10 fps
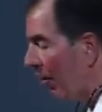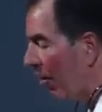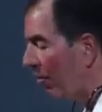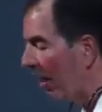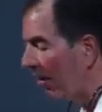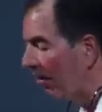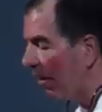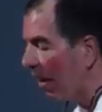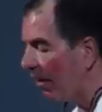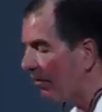firm
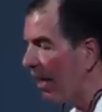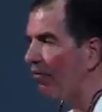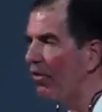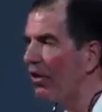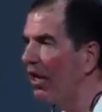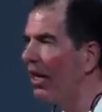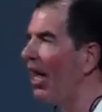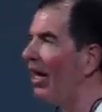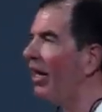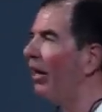in uh, Stamford,
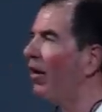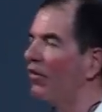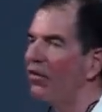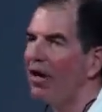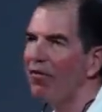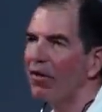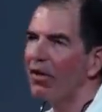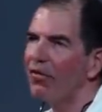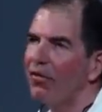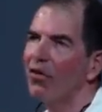Connecticut called Schaffer
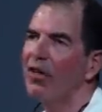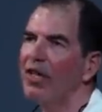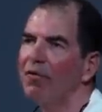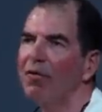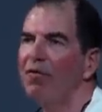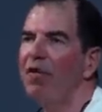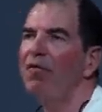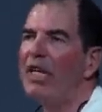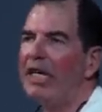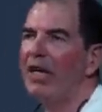Consulting that for
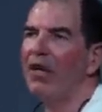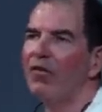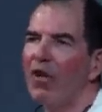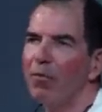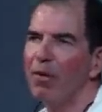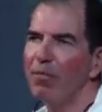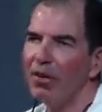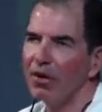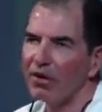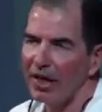50 years has been
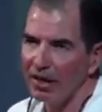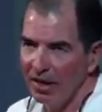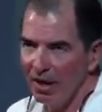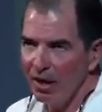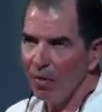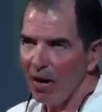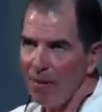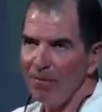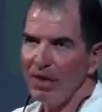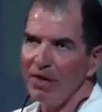building what
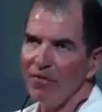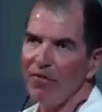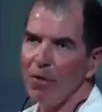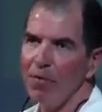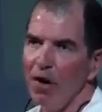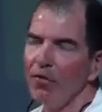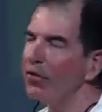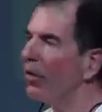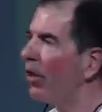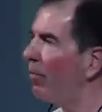I believe is the
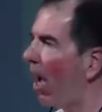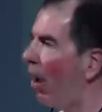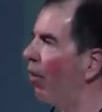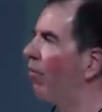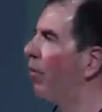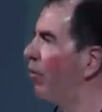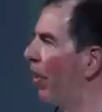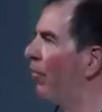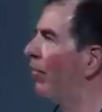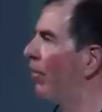most powerful,
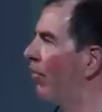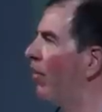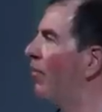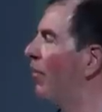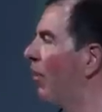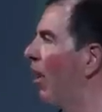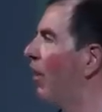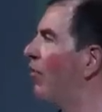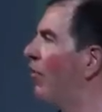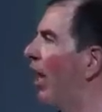most successful
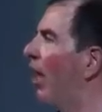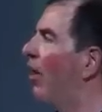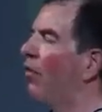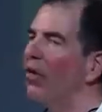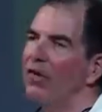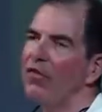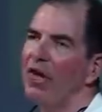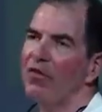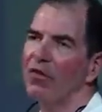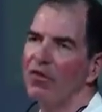large-scale
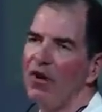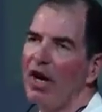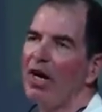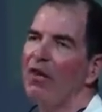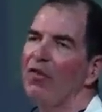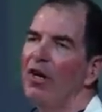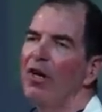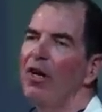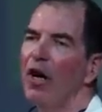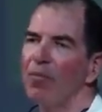organizational change
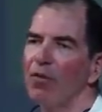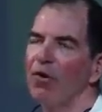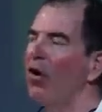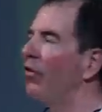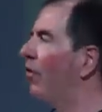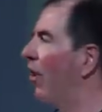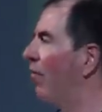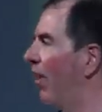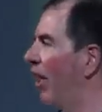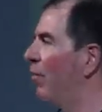approach
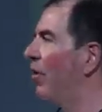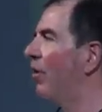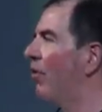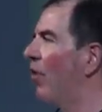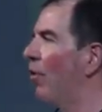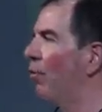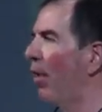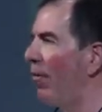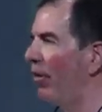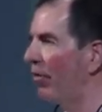available, and it's called
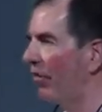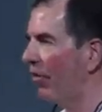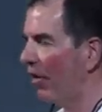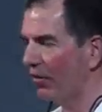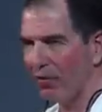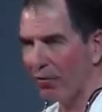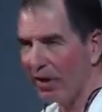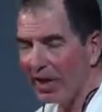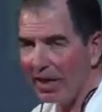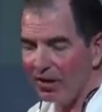Rapid Results. And
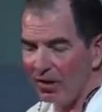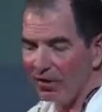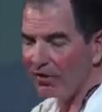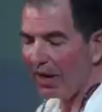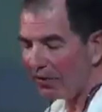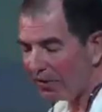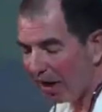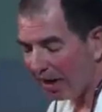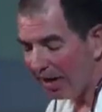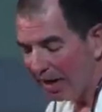what they do is they
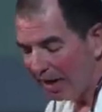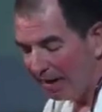say,